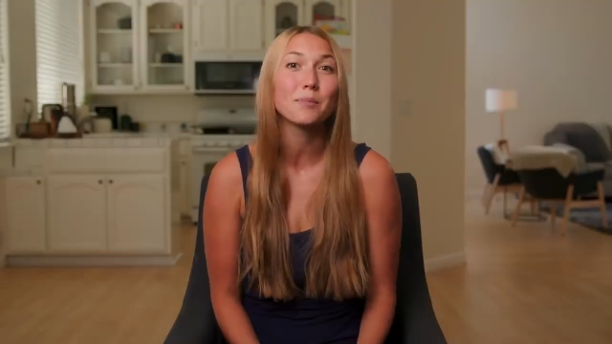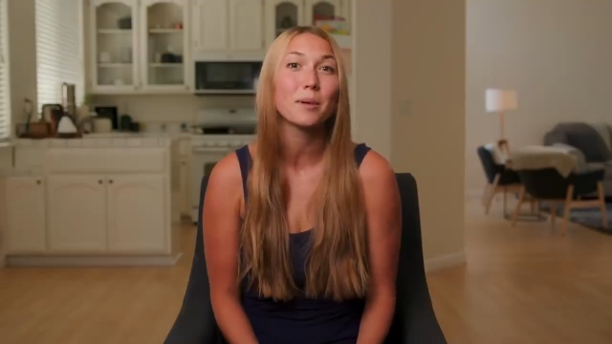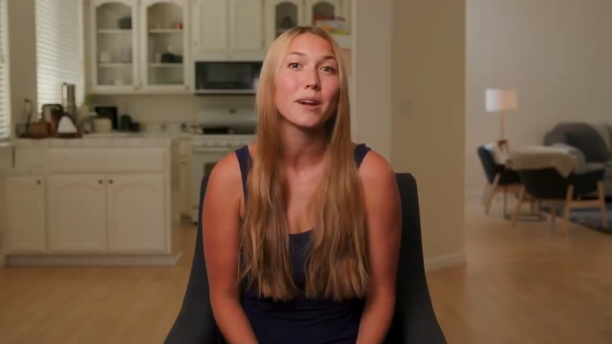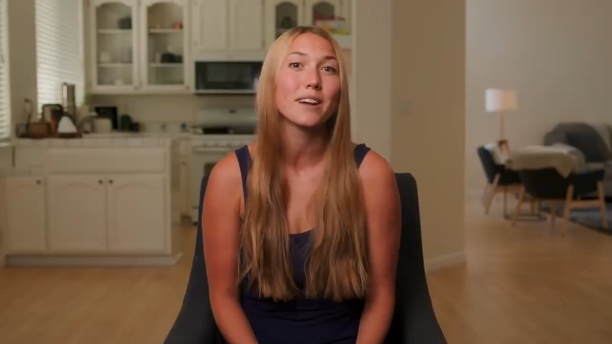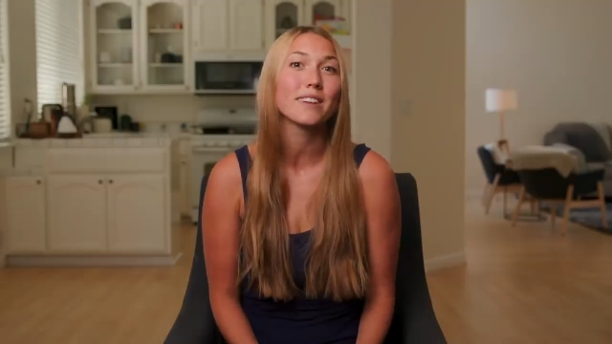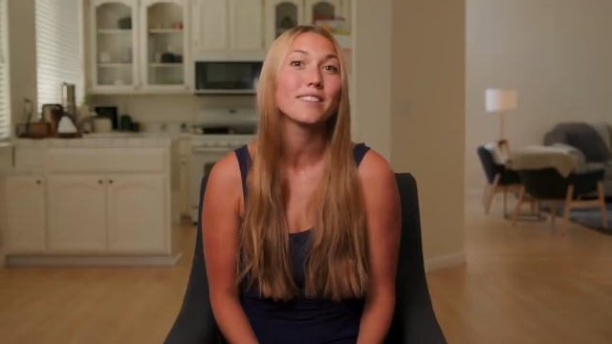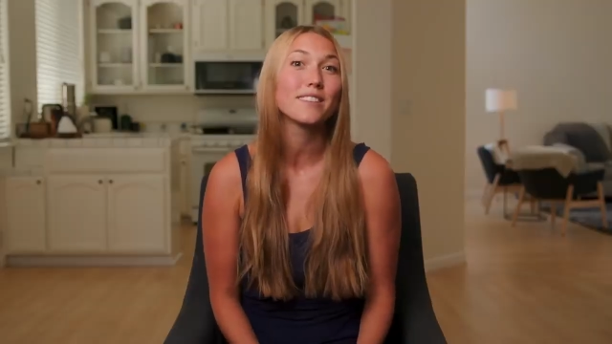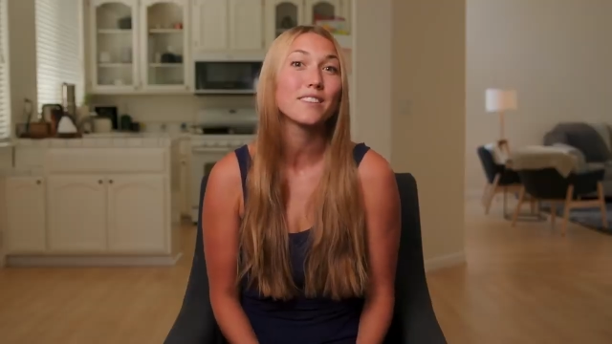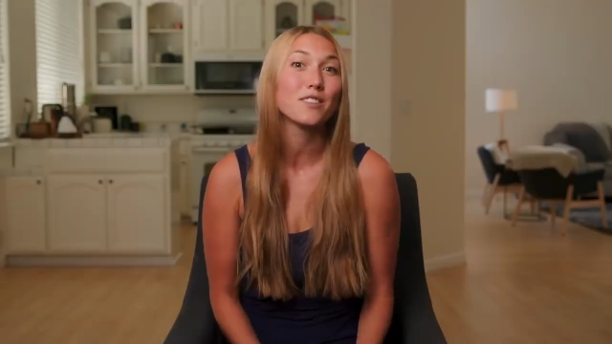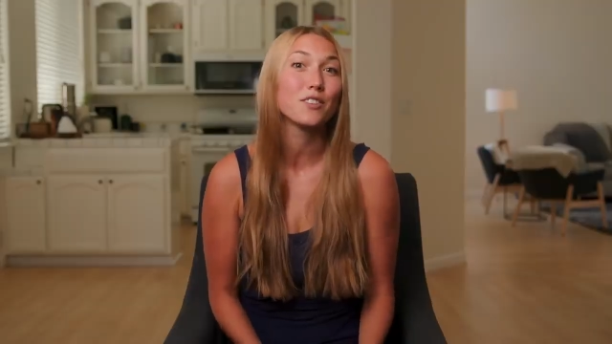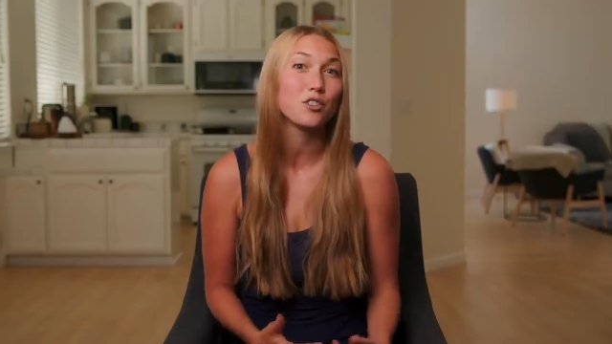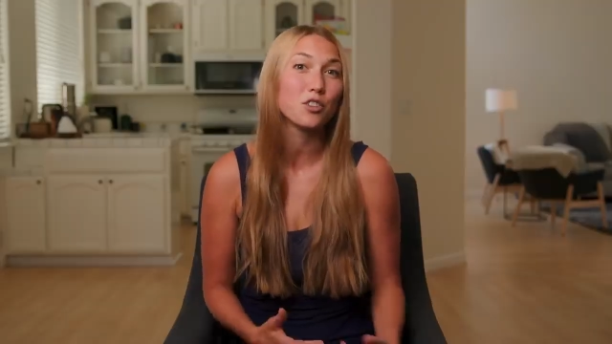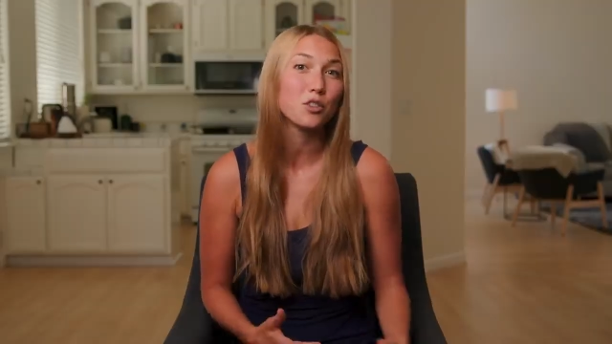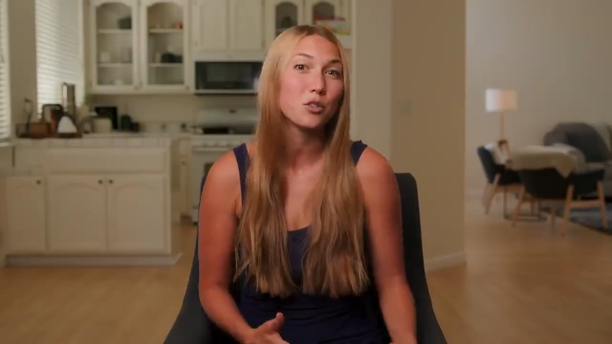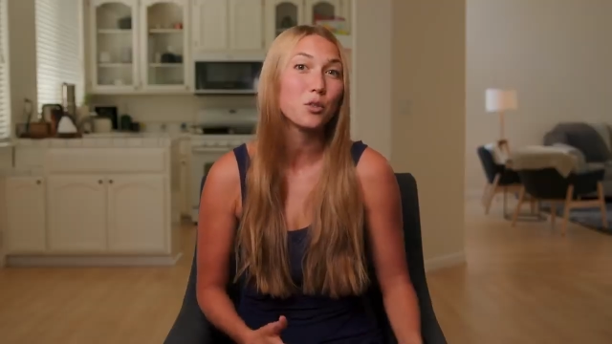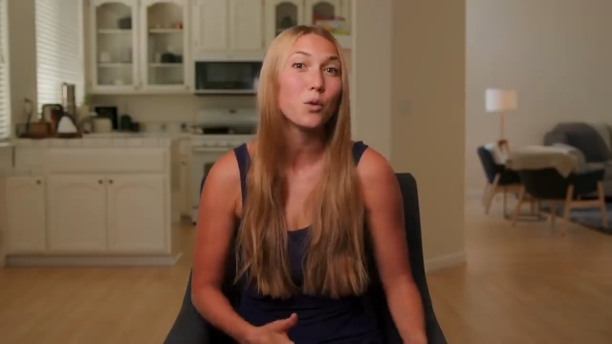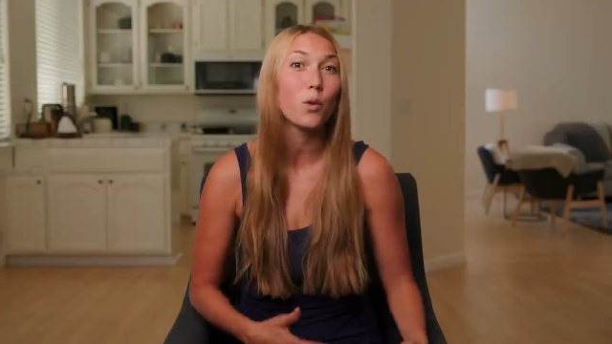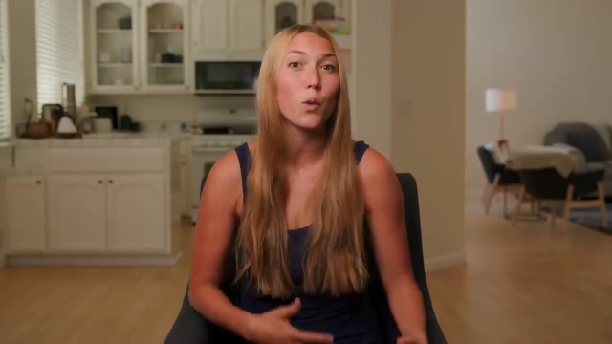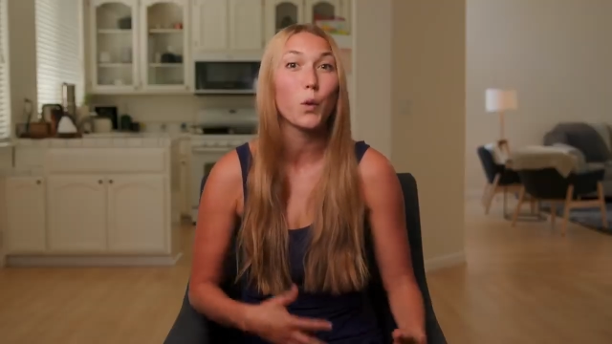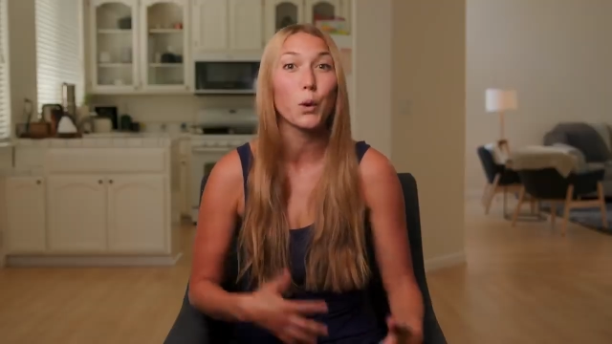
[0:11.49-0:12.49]
parents
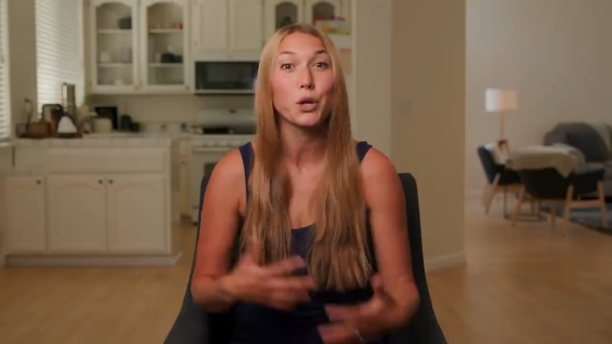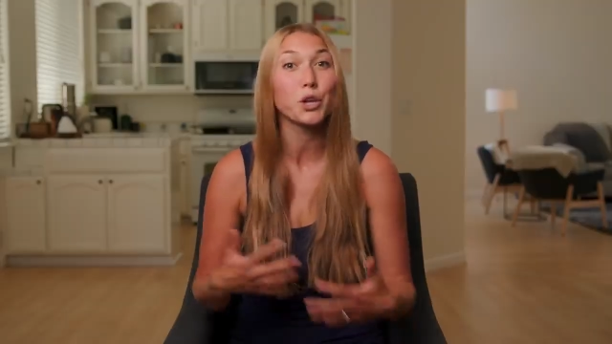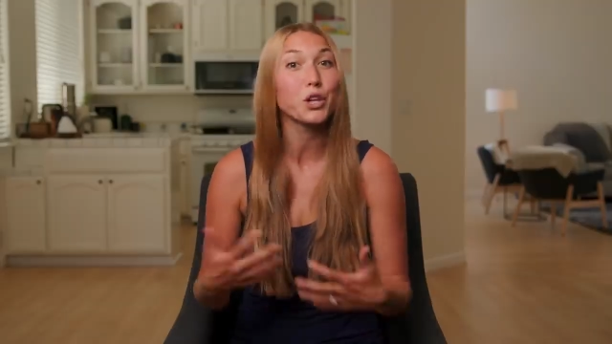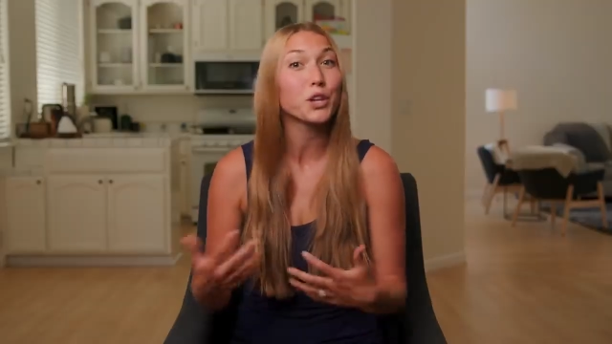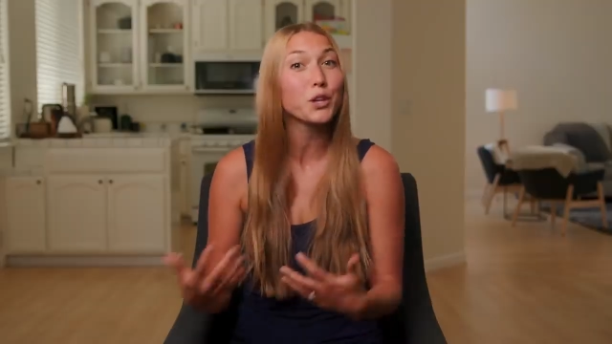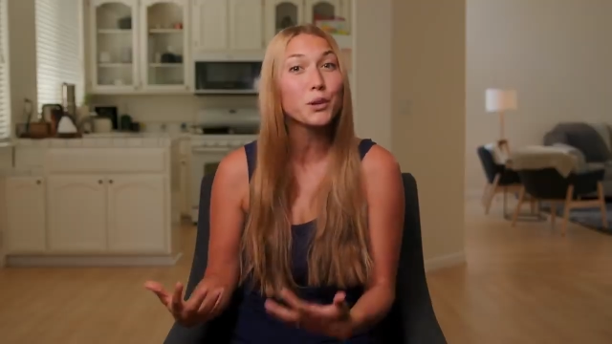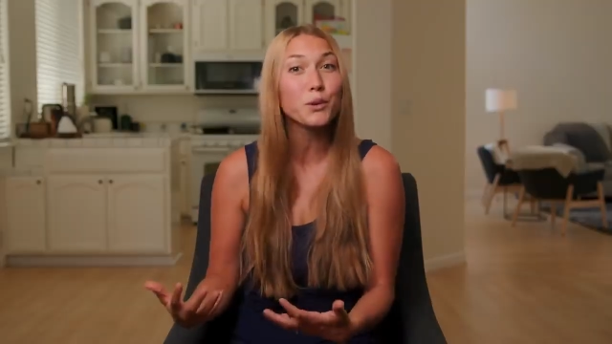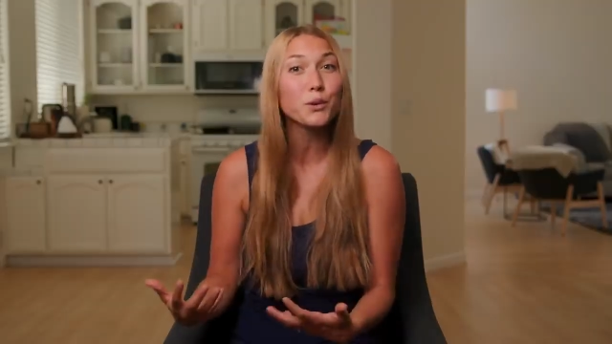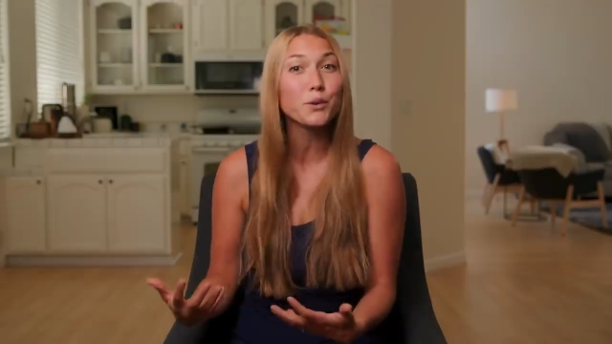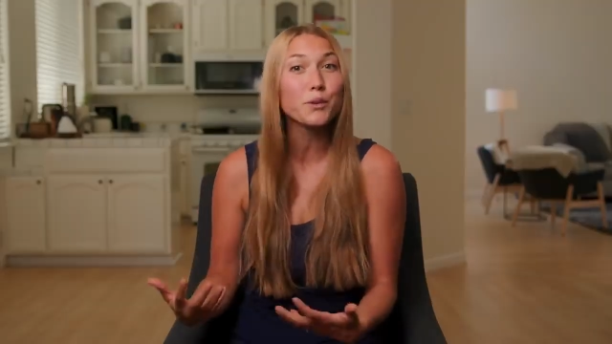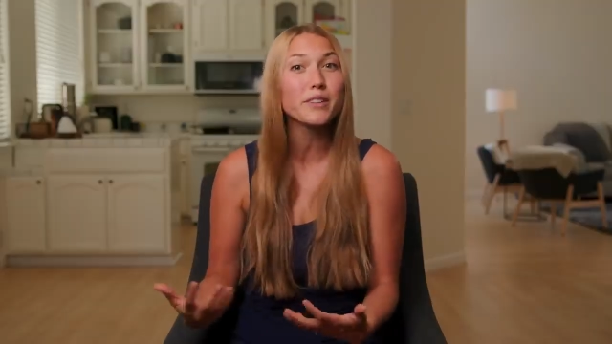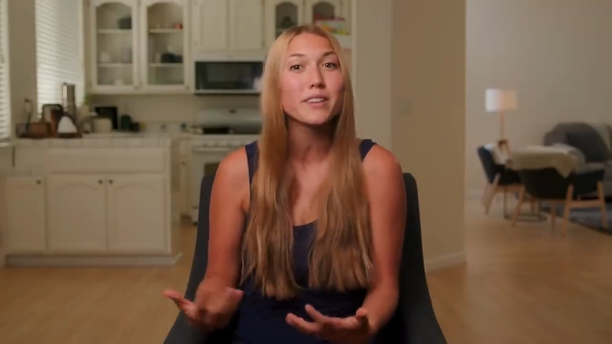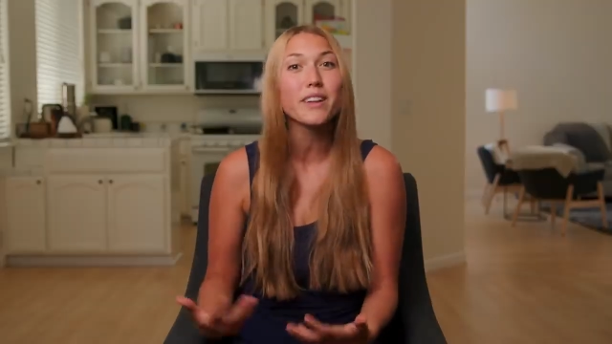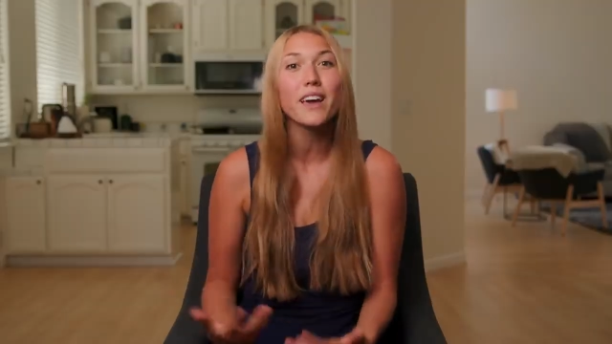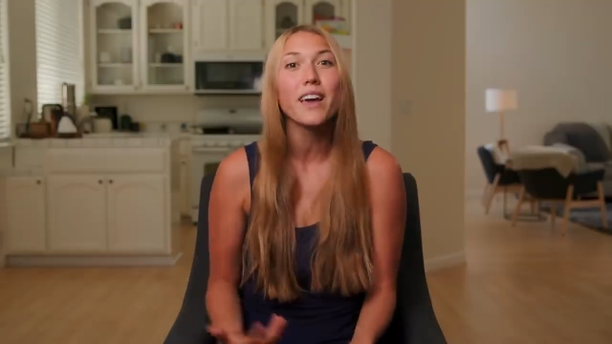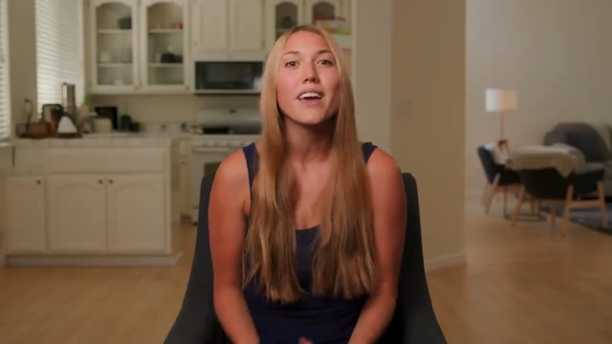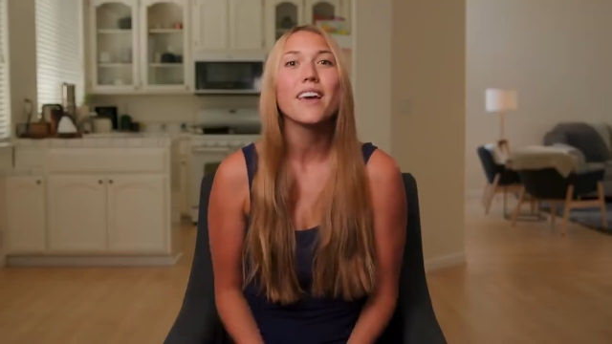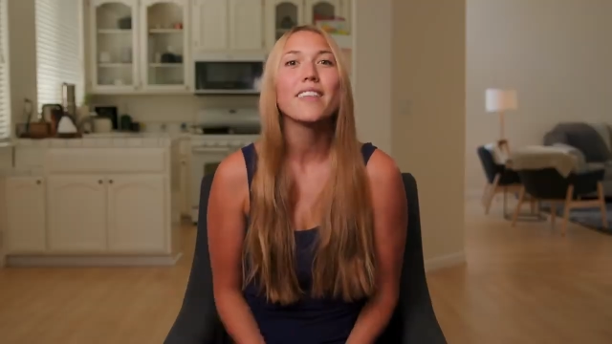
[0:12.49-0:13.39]
do or use